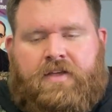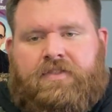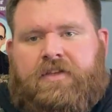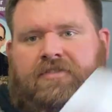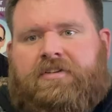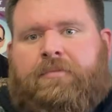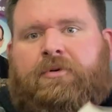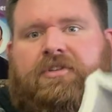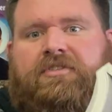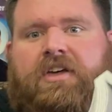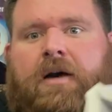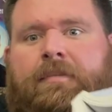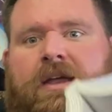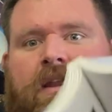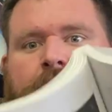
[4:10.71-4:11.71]
that someone is
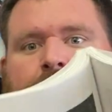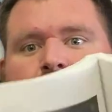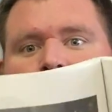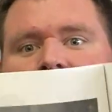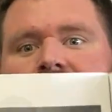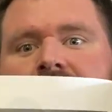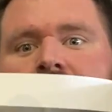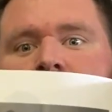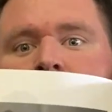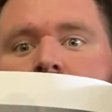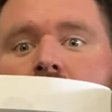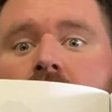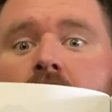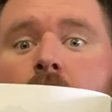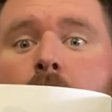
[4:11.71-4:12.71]
coming and bringing the new
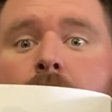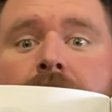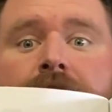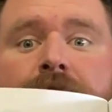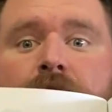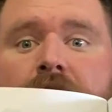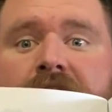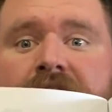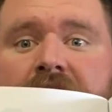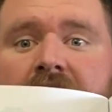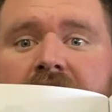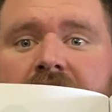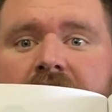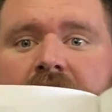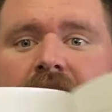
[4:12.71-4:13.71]
clothes for his
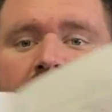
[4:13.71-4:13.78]
son,